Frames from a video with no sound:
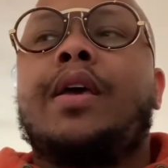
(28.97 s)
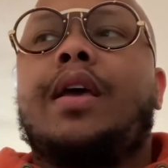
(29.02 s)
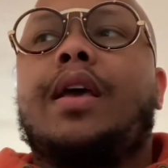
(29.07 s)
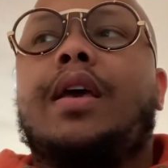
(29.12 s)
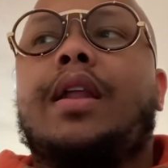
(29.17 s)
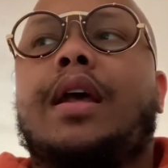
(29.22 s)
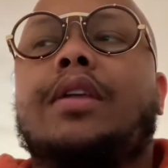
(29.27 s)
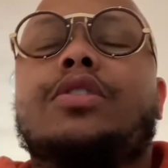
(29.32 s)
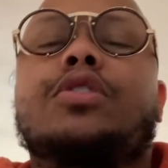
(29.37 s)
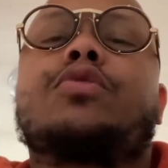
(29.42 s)

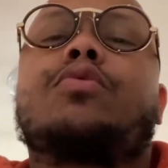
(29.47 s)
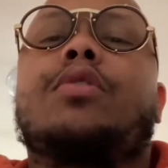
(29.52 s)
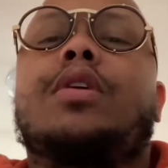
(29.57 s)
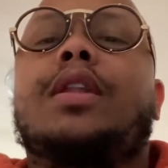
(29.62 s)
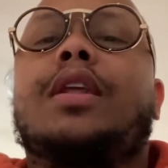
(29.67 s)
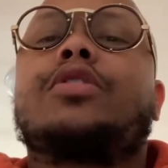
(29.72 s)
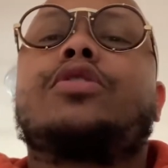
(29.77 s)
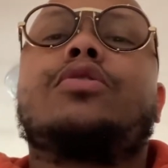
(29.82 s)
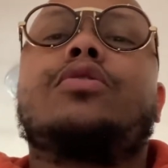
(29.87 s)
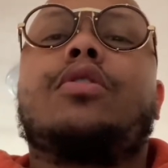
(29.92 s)
And I just want to
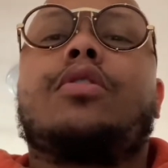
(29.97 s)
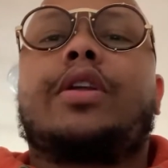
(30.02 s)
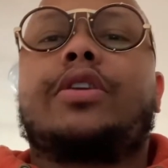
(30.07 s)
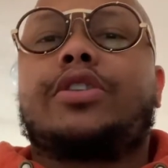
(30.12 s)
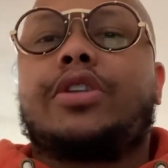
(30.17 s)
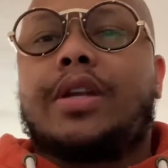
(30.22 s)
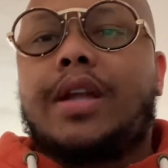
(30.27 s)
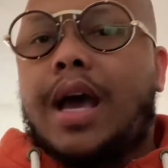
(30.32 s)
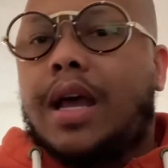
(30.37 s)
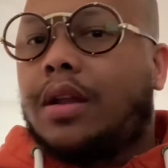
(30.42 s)
let you know that
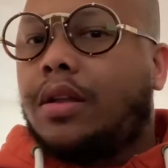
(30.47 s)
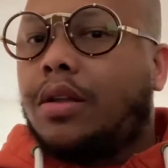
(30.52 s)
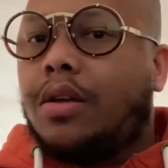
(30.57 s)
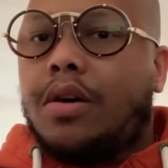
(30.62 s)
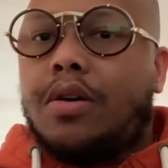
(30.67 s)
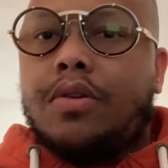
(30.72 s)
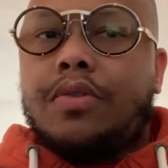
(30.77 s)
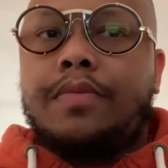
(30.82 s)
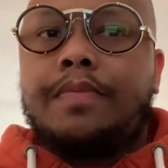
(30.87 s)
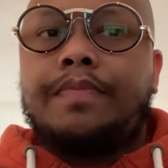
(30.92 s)
you're not
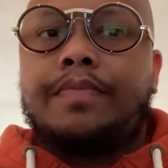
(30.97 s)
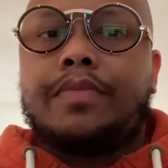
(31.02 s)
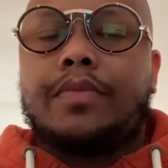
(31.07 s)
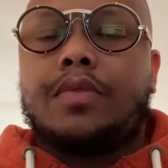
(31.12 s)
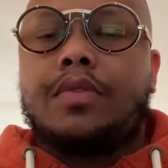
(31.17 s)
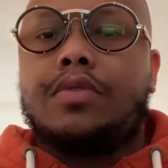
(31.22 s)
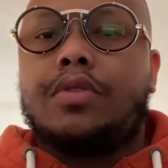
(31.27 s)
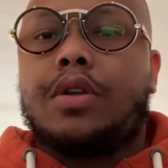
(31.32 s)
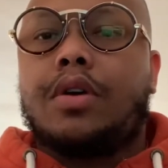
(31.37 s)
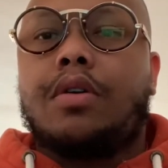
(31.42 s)
alone
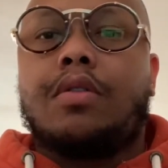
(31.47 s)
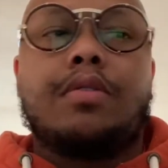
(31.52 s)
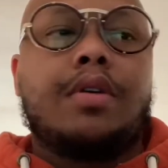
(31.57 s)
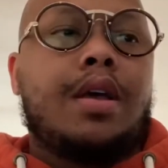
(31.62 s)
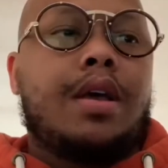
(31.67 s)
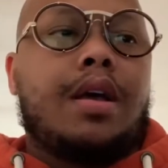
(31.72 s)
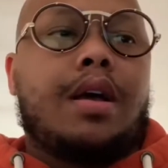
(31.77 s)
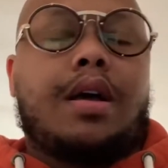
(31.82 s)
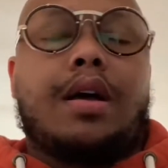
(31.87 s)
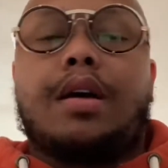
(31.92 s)
you know,
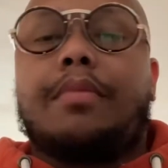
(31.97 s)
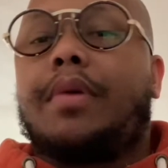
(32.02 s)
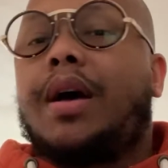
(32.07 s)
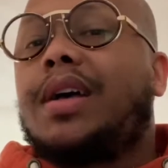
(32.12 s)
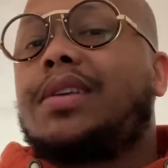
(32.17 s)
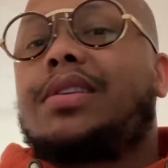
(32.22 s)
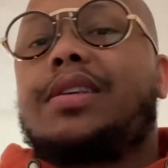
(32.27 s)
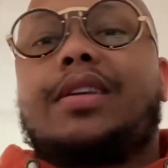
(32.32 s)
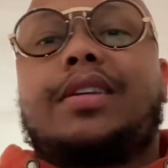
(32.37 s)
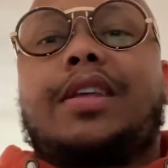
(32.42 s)
um,
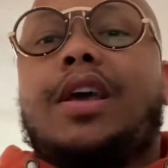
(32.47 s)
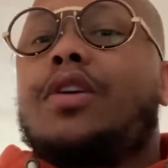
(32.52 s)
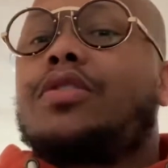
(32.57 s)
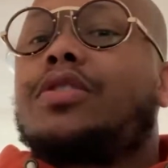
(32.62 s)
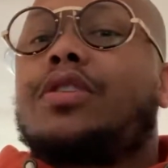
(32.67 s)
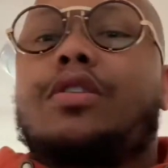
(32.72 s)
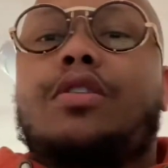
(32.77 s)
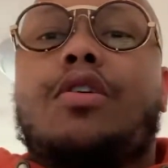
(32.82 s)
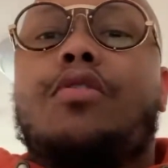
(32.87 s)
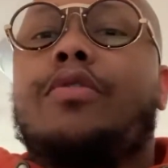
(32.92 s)
us adults
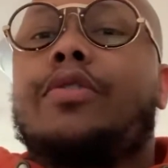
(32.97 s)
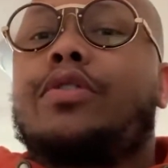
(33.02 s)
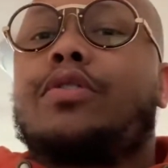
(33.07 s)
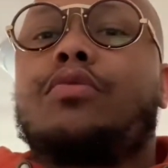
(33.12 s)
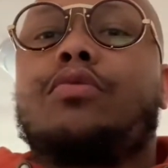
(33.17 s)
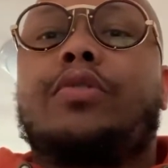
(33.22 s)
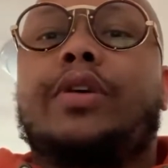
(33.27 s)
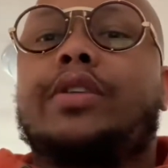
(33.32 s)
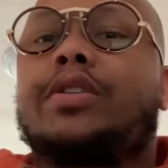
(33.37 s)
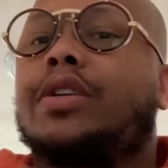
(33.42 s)
are going
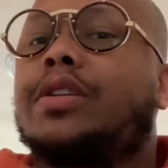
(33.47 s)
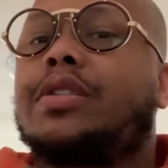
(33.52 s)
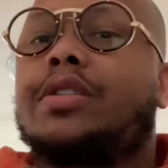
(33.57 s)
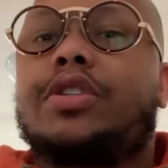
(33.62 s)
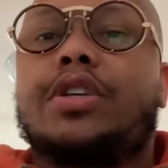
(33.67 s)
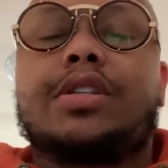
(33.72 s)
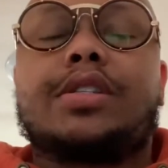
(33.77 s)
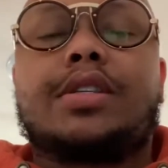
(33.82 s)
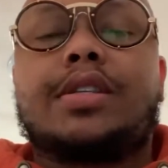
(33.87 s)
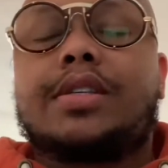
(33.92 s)
through it just,
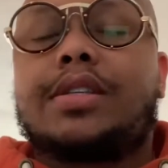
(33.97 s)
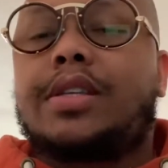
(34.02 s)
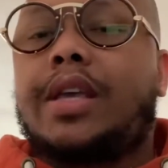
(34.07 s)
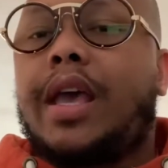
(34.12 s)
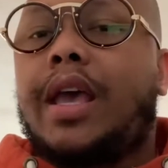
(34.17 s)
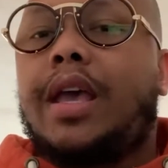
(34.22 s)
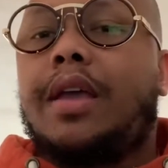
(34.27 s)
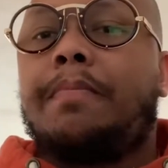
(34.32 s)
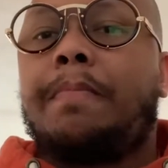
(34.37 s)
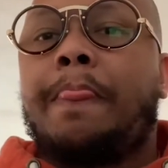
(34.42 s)
just the
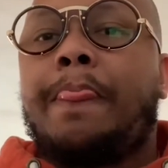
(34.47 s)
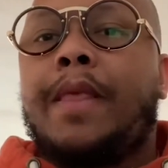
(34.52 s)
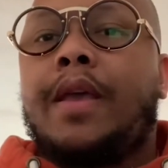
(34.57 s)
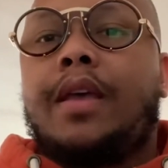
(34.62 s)
same.